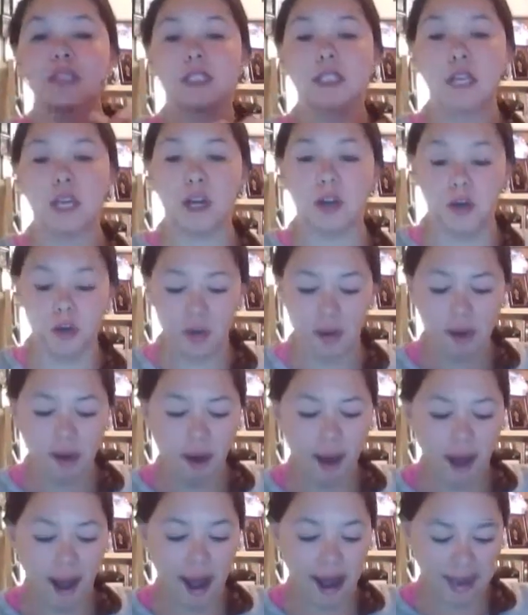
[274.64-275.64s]
So
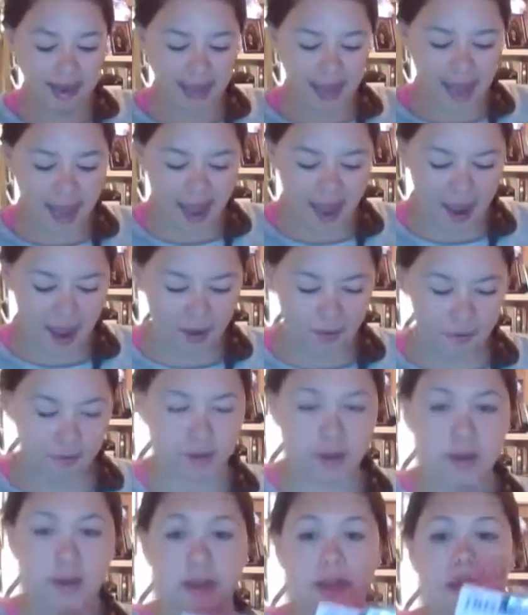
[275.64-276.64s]
I have
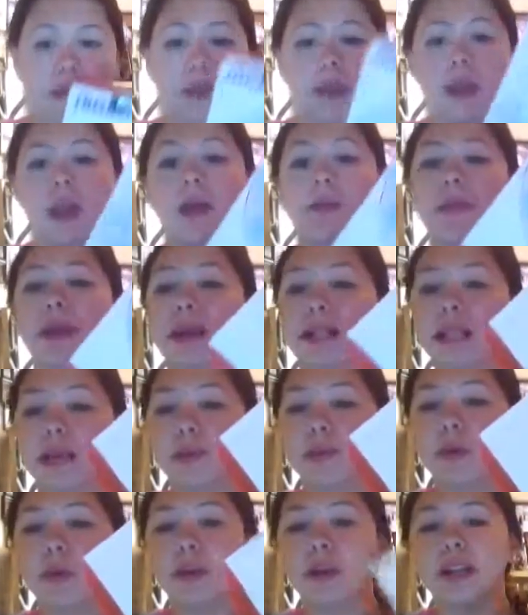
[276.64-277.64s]
my
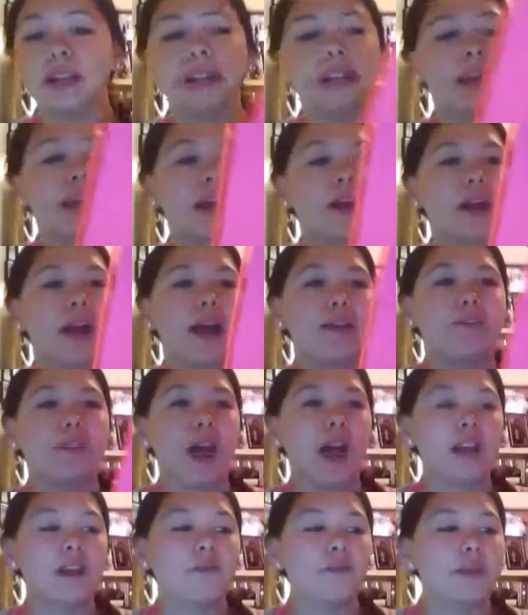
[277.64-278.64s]
clipboard in there. I've
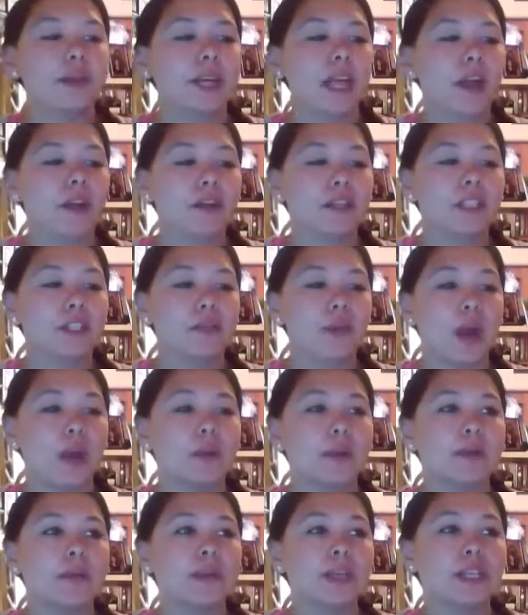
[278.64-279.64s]
kind of been carrying this around
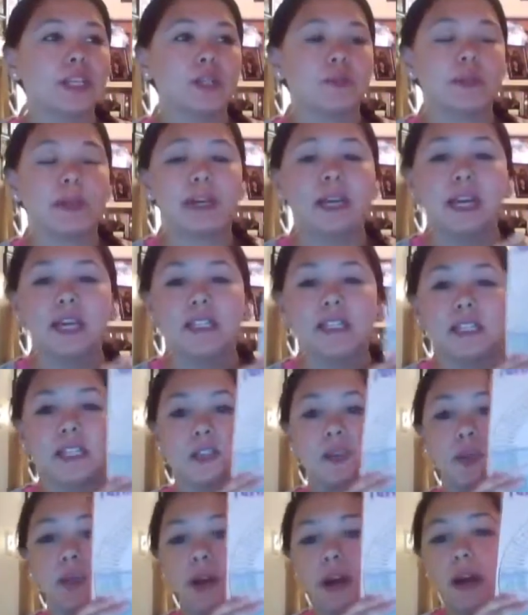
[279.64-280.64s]
with me just because
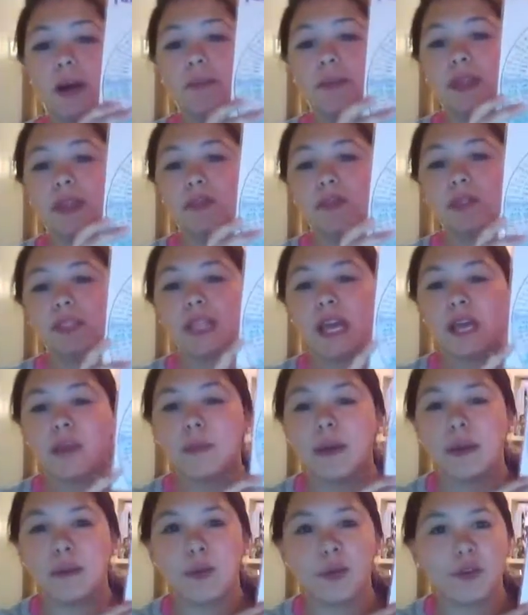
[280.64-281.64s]
this was like
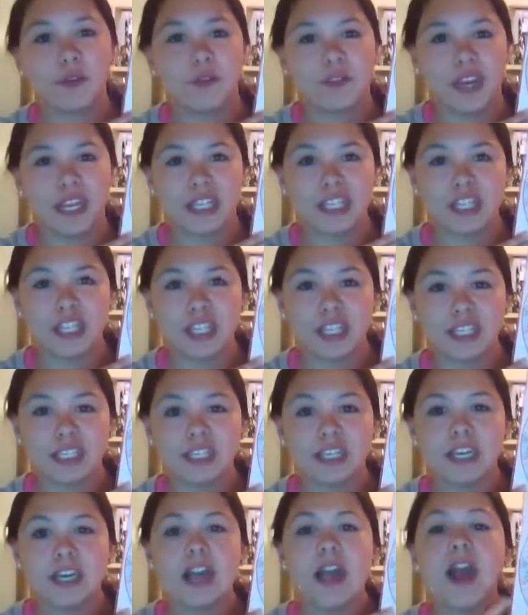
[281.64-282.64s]
my
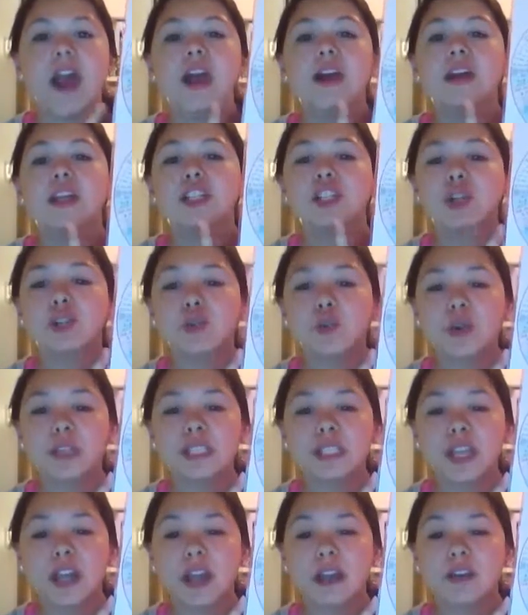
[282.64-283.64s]
motivation. So
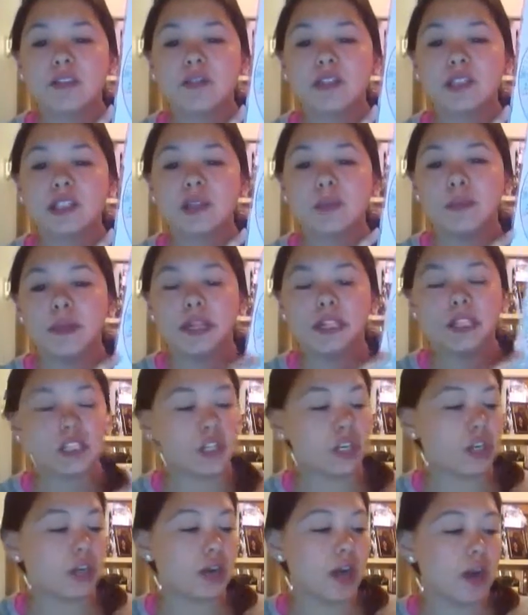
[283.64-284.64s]
towards the end of the
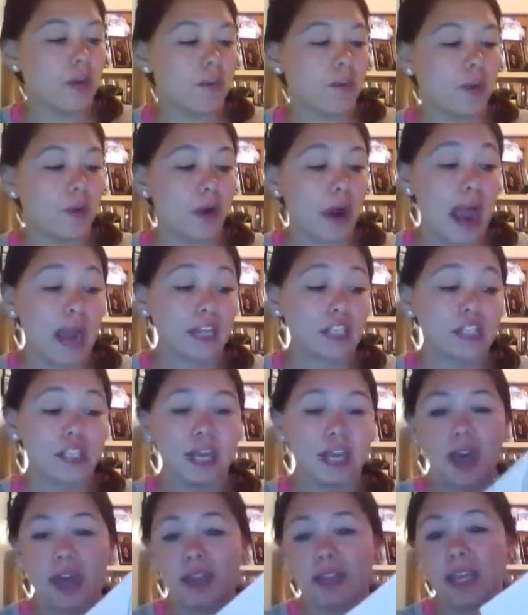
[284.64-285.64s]
semester, or
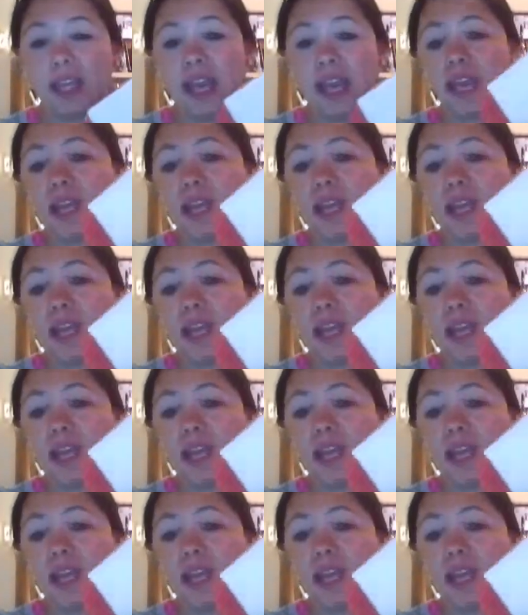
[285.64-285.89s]
actually at the